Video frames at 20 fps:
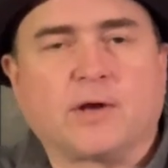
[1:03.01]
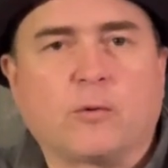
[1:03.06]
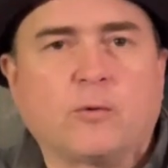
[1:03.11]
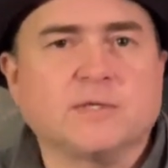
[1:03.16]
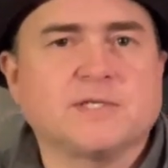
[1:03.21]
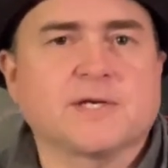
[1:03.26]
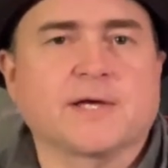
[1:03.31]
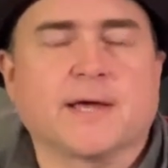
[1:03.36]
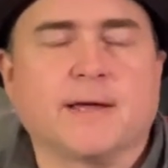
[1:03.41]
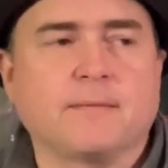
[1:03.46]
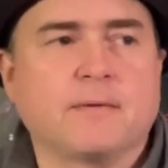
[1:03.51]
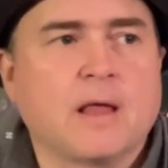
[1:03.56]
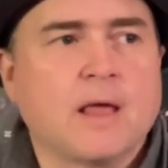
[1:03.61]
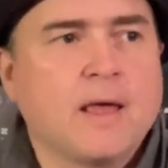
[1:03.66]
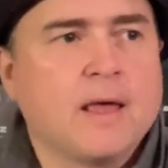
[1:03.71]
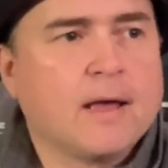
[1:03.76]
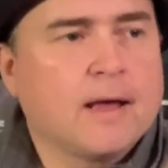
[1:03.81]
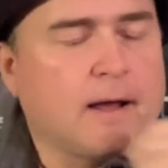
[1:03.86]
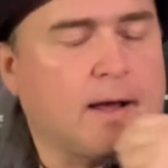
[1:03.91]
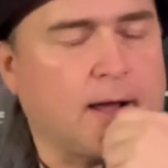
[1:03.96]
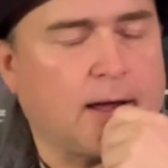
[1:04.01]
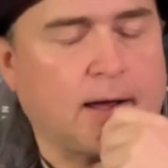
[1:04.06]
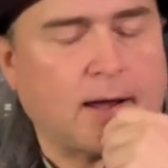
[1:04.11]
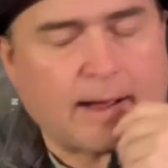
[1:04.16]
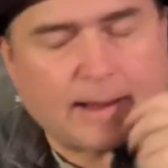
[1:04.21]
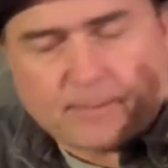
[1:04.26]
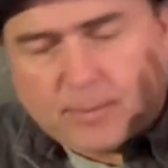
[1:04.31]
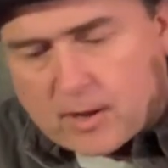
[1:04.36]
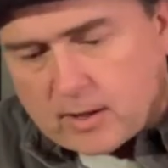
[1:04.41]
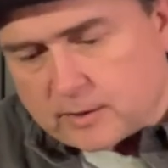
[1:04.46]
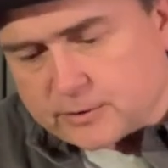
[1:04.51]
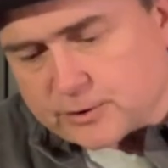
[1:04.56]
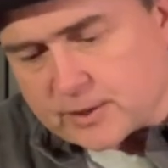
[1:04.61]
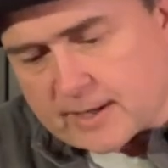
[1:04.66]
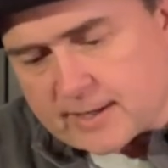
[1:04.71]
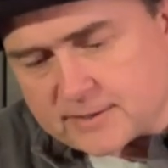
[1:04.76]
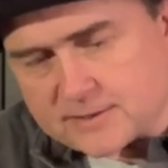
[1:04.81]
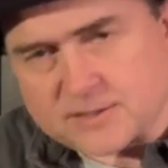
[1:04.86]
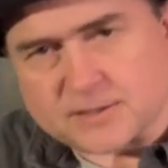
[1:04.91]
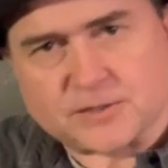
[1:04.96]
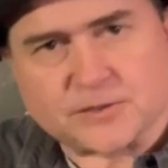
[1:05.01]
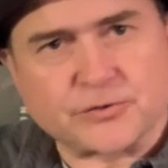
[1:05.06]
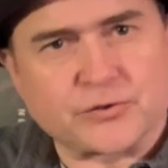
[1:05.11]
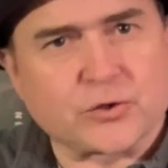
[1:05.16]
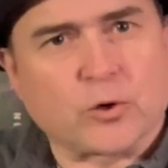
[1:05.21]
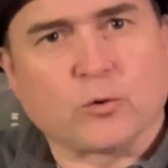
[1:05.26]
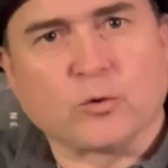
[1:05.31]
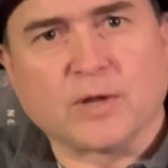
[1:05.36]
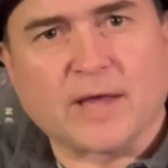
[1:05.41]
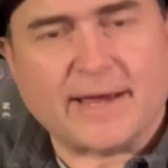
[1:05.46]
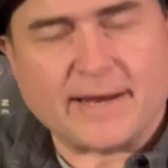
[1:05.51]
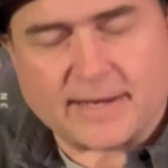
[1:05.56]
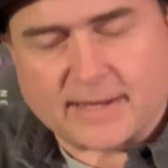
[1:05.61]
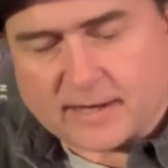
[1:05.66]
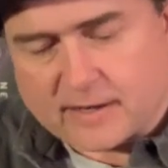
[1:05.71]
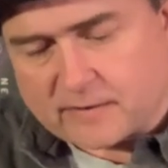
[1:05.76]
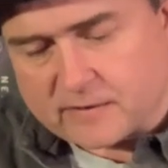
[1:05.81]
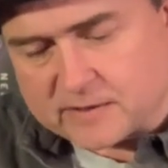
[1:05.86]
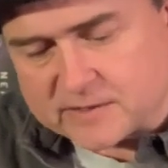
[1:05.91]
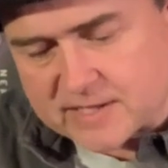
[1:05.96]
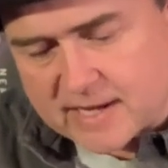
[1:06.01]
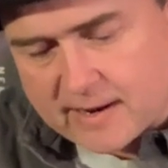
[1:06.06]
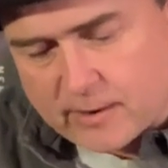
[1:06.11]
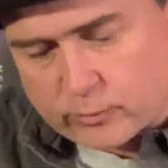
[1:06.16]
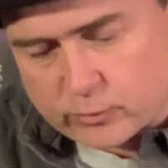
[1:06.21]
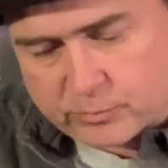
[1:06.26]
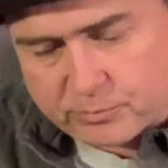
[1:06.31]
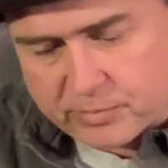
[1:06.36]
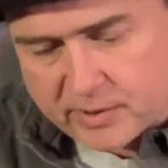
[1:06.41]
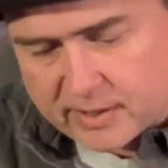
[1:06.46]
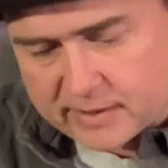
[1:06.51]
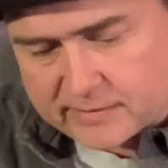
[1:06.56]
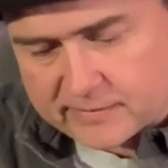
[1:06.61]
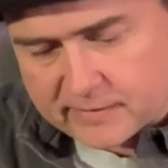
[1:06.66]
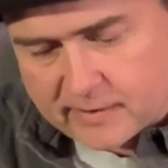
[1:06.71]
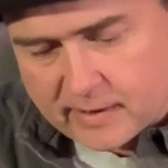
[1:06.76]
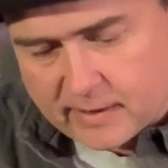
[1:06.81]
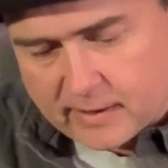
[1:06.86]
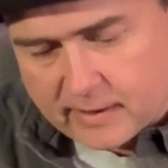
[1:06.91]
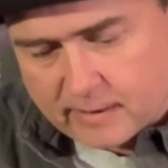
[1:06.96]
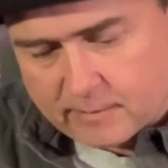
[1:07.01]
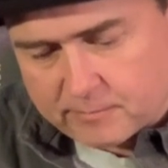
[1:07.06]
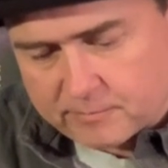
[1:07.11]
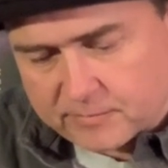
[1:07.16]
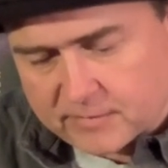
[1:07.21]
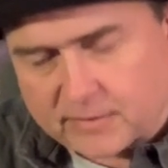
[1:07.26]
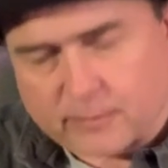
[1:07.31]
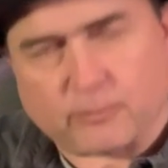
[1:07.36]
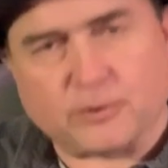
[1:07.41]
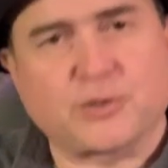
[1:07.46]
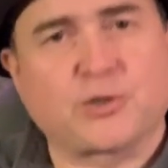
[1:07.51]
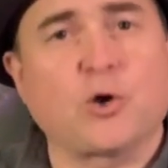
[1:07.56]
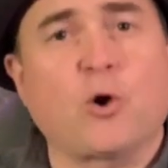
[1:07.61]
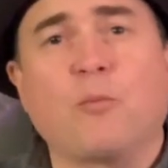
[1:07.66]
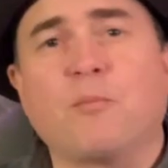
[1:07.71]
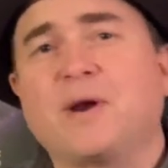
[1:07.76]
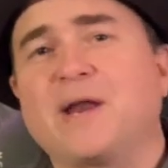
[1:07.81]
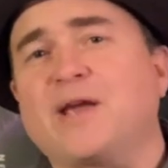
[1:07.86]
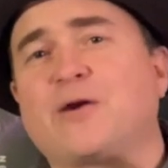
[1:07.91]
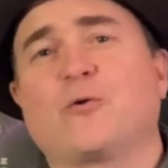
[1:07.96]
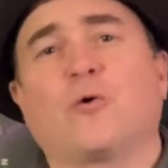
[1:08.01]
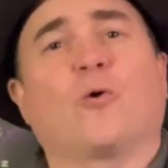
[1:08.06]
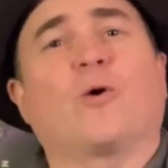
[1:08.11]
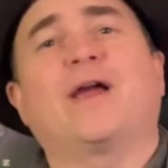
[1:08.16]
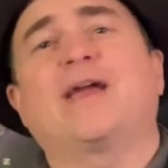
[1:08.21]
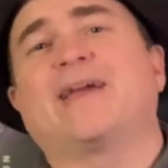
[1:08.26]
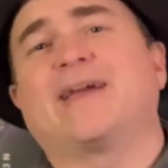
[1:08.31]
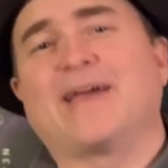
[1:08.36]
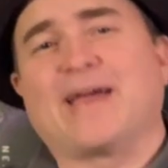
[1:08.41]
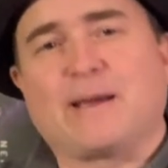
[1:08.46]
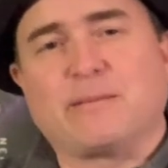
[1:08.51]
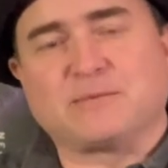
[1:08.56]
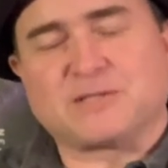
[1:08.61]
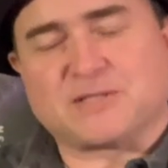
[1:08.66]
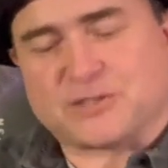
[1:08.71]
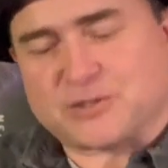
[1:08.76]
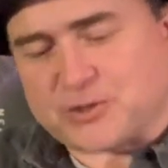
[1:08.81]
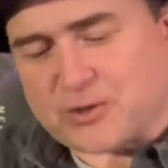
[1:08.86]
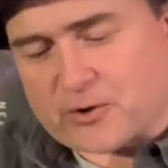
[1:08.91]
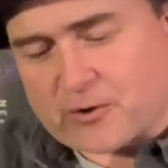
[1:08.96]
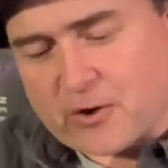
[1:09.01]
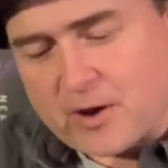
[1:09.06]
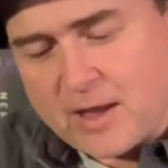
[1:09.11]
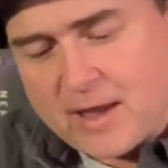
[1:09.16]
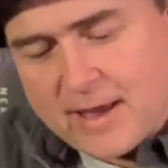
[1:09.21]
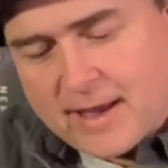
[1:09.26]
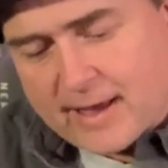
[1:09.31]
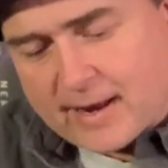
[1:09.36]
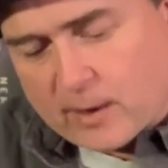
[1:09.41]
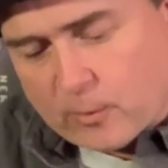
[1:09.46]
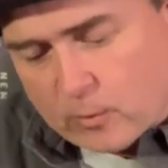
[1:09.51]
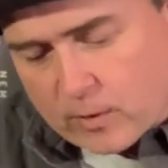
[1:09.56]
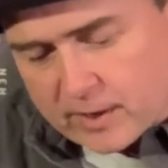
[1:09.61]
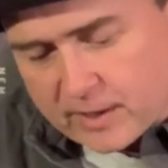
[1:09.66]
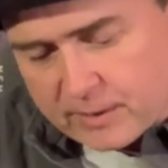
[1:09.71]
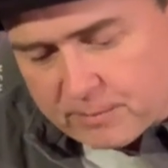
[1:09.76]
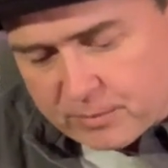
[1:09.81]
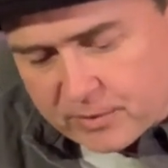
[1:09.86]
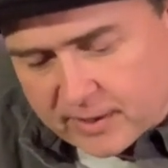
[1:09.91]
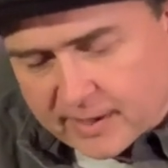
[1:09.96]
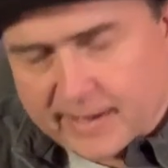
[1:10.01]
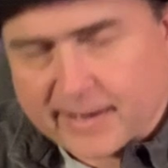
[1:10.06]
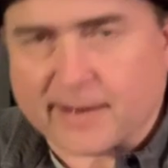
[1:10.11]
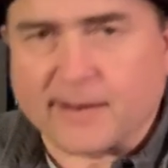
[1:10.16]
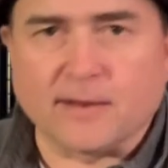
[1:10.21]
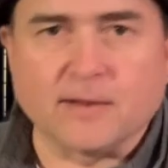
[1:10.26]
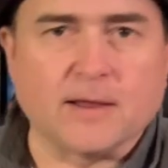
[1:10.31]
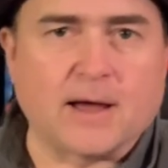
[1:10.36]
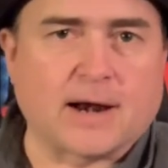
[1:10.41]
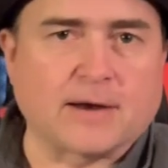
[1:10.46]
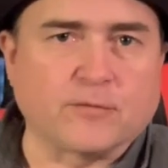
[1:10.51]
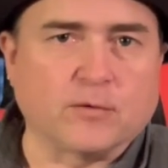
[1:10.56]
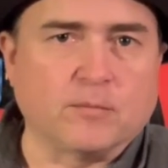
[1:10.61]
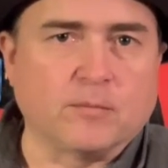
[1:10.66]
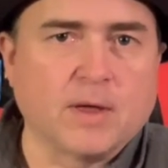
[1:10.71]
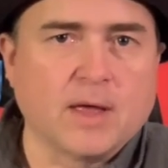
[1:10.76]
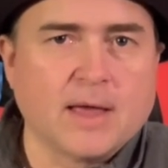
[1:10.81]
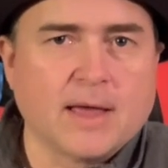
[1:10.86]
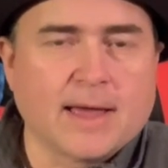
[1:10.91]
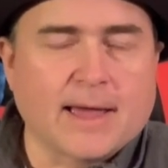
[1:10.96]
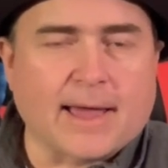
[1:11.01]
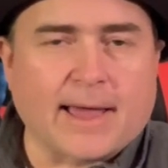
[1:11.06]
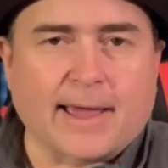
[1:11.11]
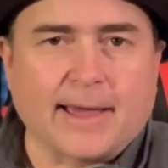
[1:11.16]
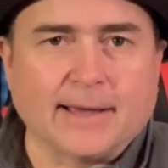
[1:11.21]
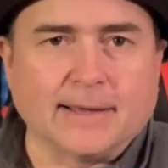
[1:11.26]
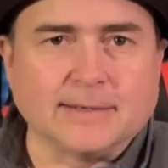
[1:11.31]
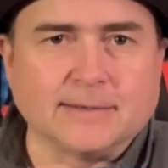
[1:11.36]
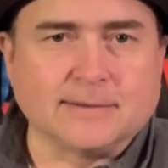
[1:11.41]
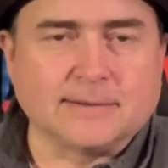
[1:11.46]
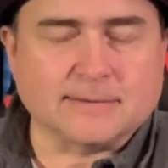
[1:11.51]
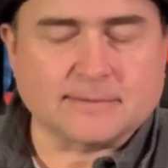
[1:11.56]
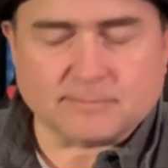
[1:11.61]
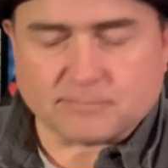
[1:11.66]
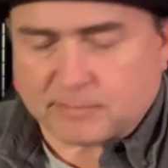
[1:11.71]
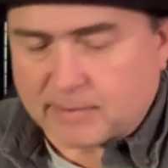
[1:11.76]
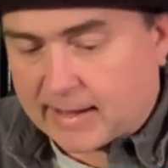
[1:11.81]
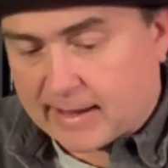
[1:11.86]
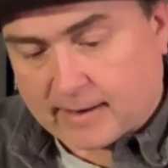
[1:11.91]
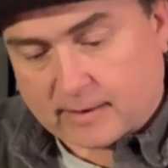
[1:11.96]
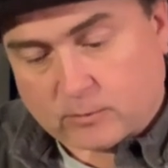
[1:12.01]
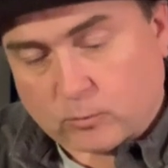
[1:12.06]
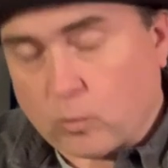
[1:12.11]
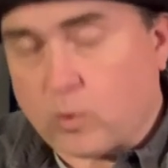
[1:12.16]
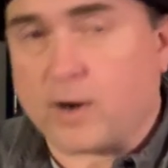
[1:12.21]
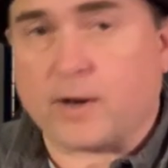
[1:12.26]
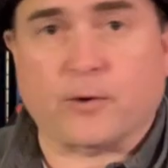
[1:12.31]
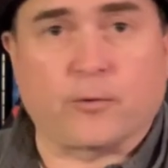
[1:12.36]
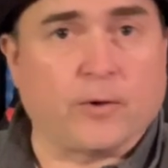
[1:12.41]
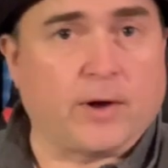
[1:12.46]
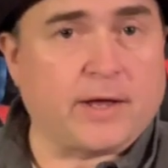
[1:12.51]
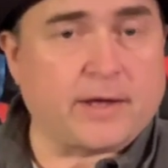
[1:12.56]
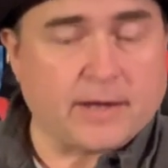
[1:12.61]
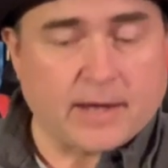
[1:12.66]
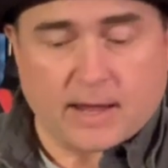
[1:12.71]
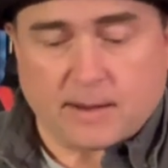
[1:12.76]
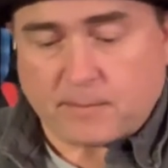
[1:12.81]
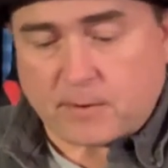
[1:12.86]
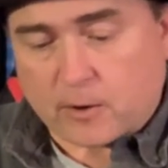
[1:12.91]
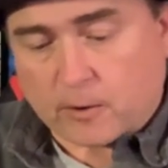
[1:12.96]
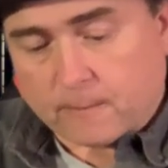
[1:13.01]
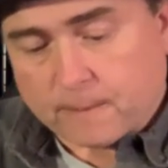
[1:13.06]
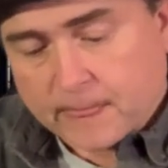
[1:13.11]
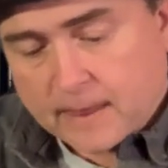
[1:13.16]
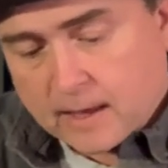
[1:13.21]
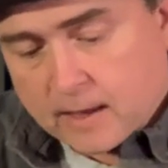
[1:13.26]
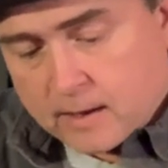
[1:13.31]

Now, once again, I apologize, this is so late getting these out, but there were so many great games this year, and I wanted to play a lot of them, and man, what a great game year.